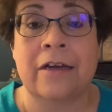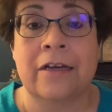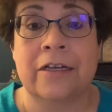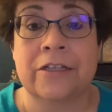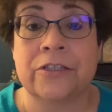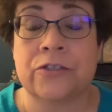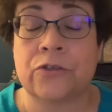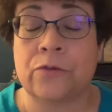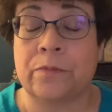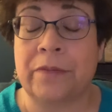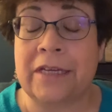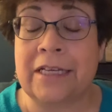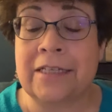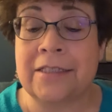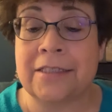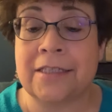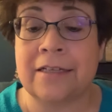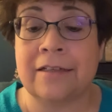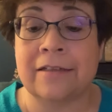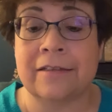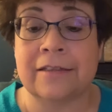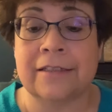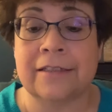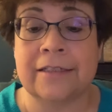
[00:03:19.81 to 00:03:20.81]
So
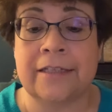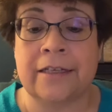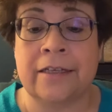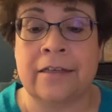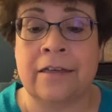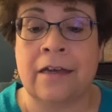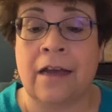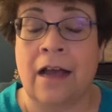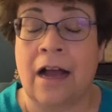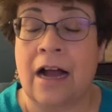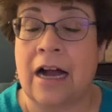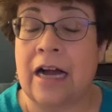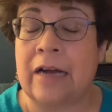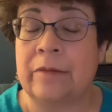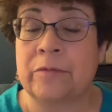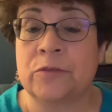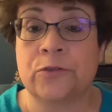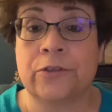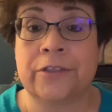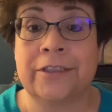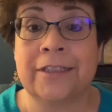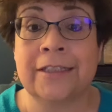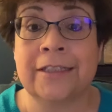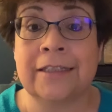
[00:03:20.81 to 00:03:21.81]
basically, I'm
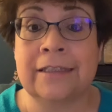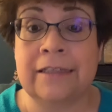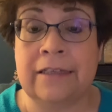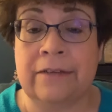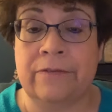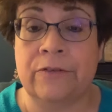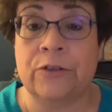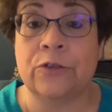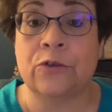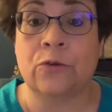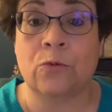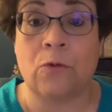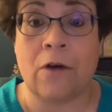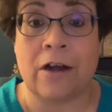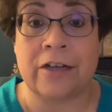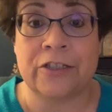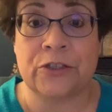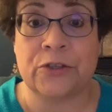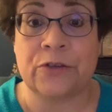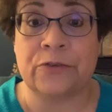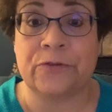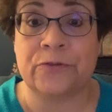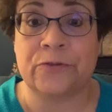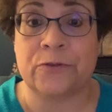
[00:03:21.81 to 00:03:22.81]
going to leave you to
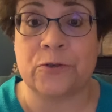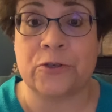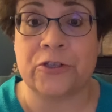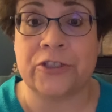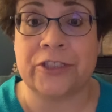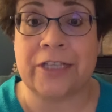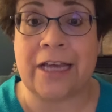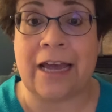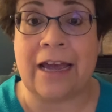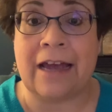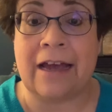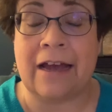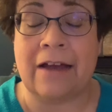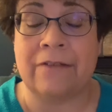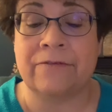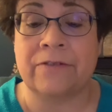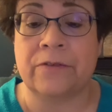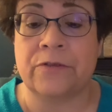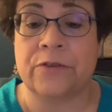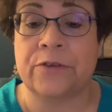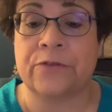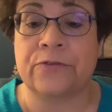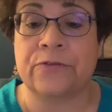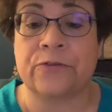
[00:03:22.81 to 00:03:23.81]
watch the first half
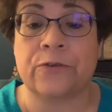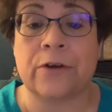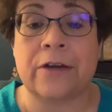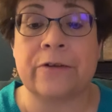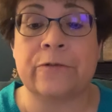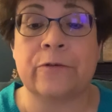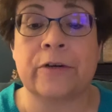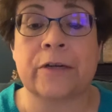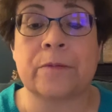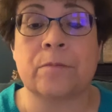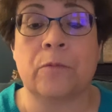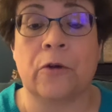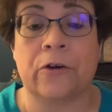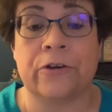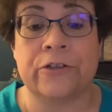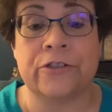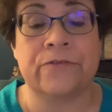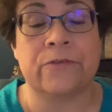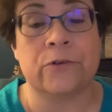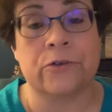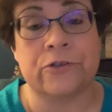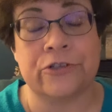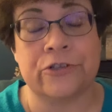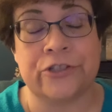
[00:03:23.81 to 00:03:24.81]
of the Fredric March
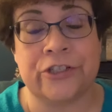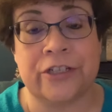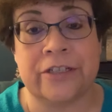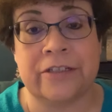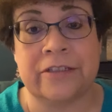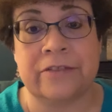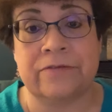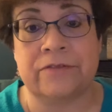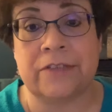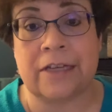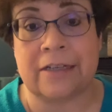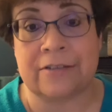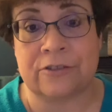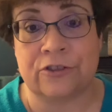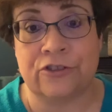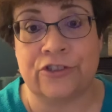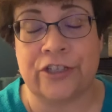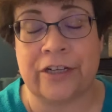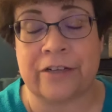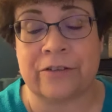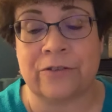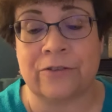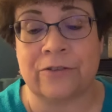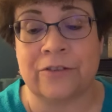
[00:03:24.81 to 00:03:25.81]
version of Dr.
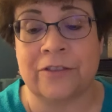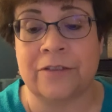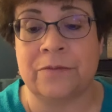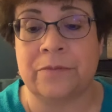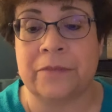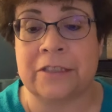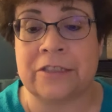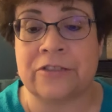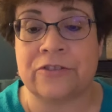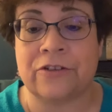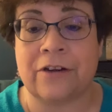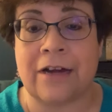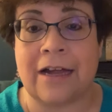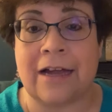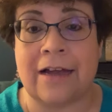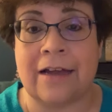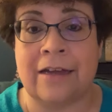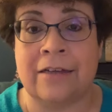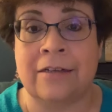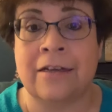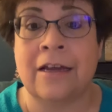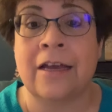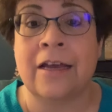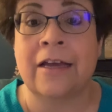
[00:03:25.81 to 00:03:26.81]
Jekyll and Mr.
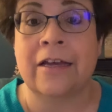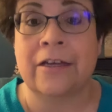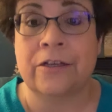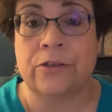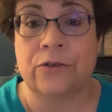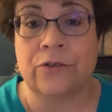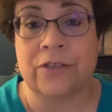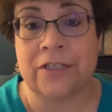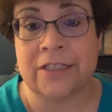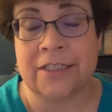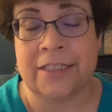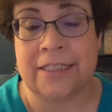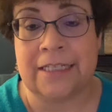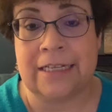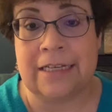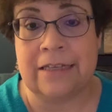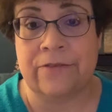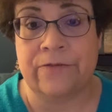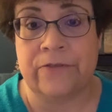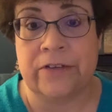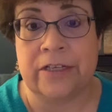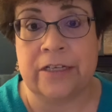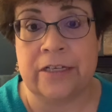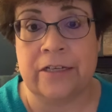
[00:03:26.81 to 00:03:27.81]
Hyde. You can see the
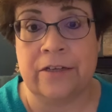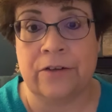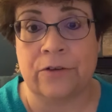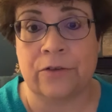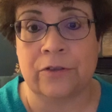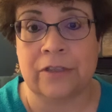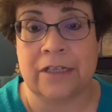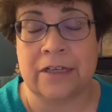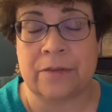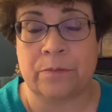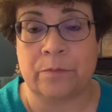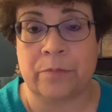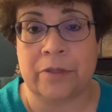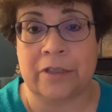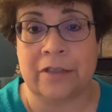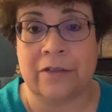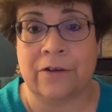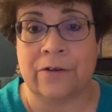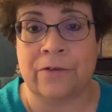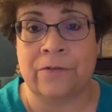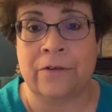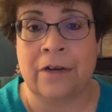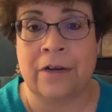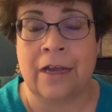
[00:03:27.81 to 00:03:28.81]
video link
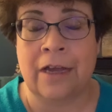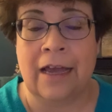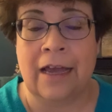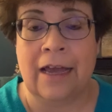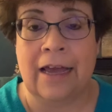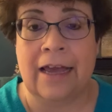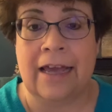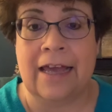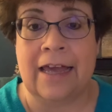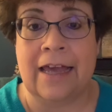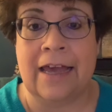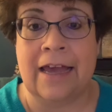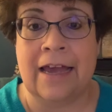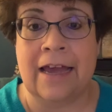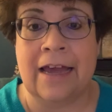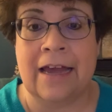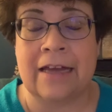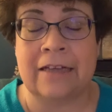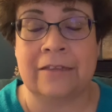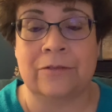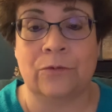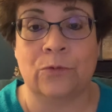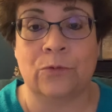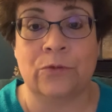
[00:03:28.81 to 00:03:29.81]
below,
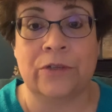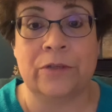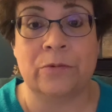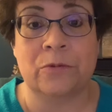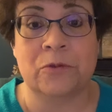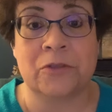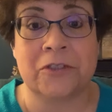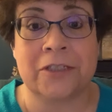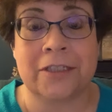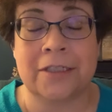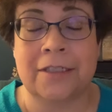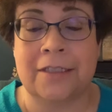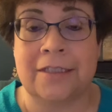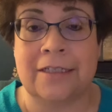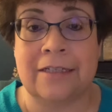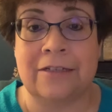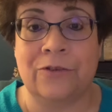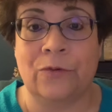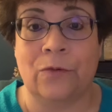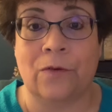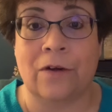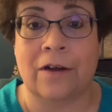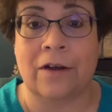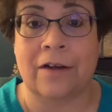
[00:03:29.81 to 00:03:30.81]
and we will
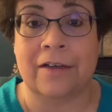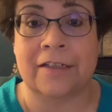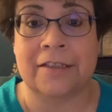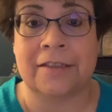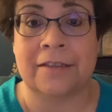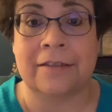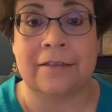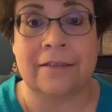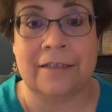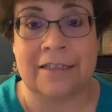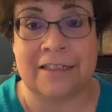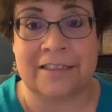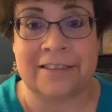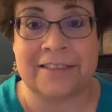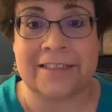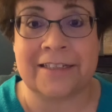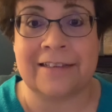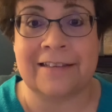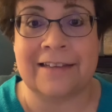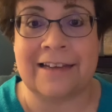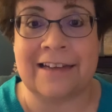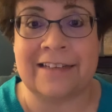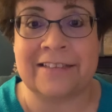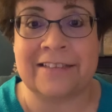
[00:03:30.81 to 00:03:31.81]
continue on next
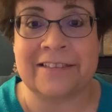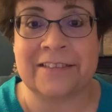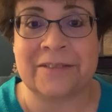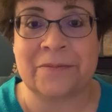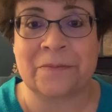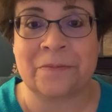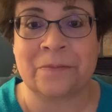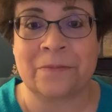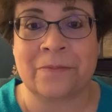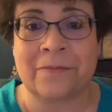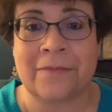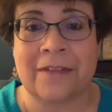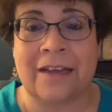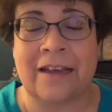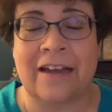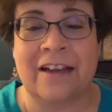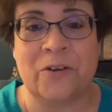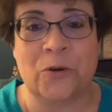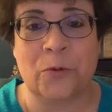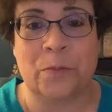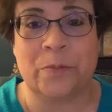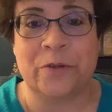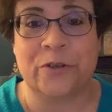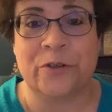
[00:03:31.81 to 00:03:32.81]
class. I
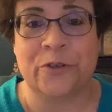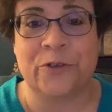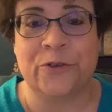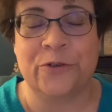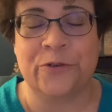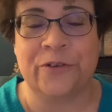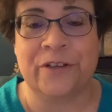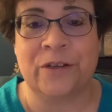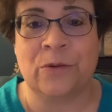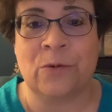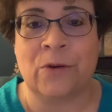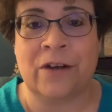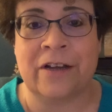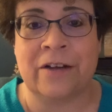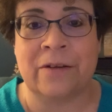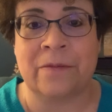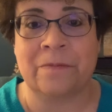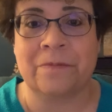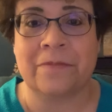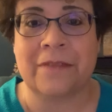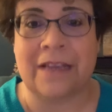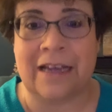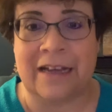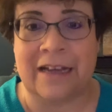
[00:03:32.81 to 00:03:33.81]
hope you're doing well.
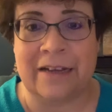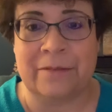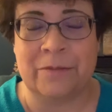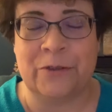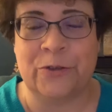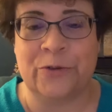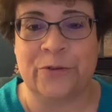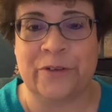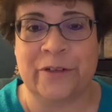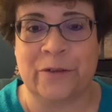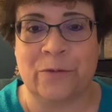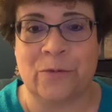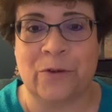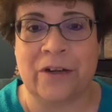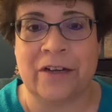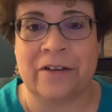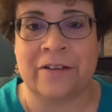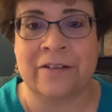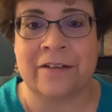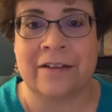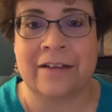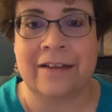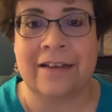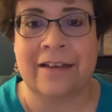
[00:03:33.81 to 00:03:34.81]
I'm doing
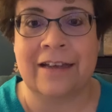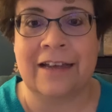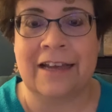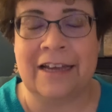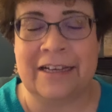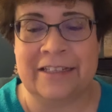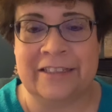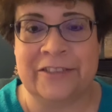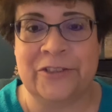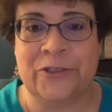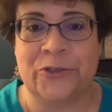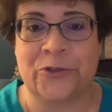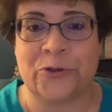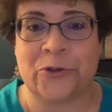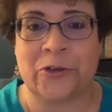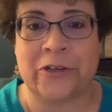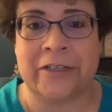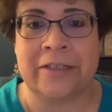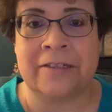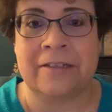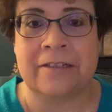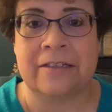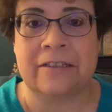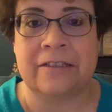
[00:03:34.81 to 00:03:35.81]
well, and
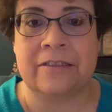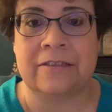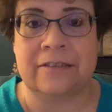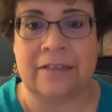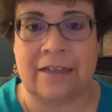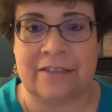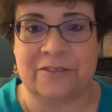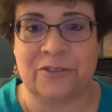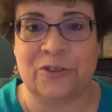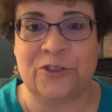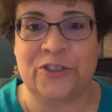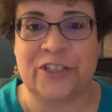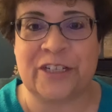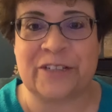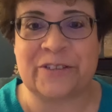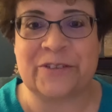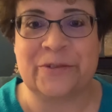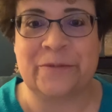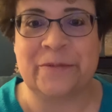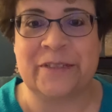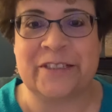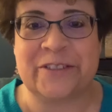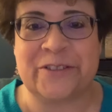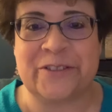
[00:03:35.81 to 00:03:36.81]
enjoy Dr. Jekyll
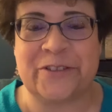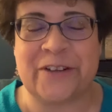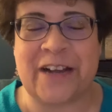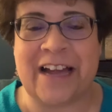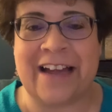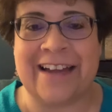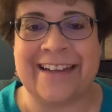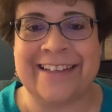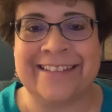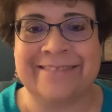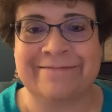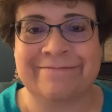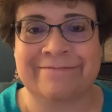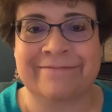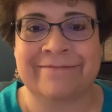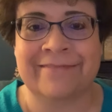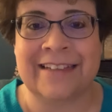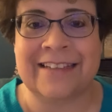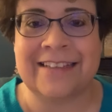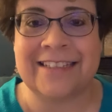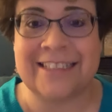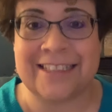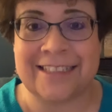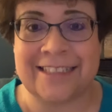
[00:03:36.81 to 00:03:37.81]
and Mr. Hyde.
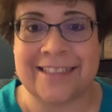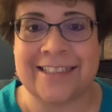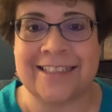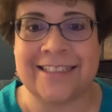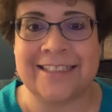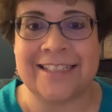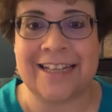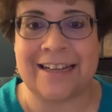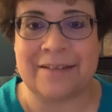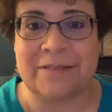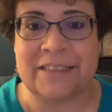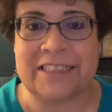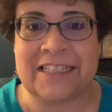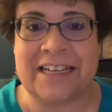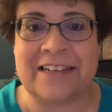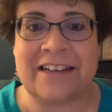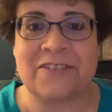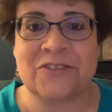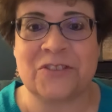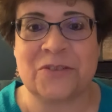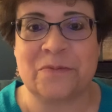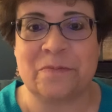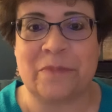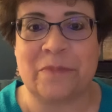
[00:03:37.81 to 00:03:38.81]
This is the time to take
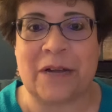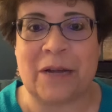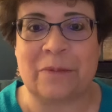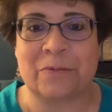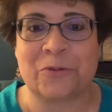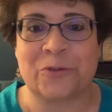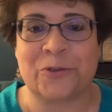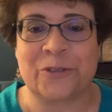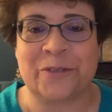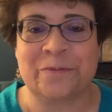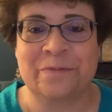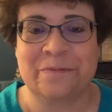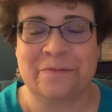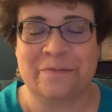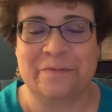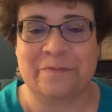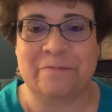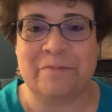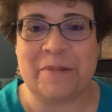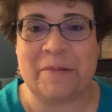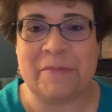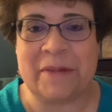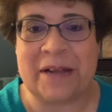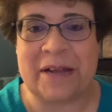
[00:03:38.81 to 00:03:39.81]
out some popcorn.
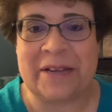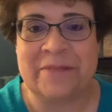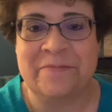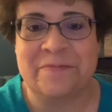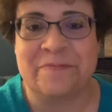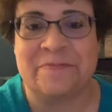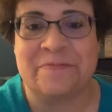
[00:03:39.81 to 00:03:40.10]
Bye-bye.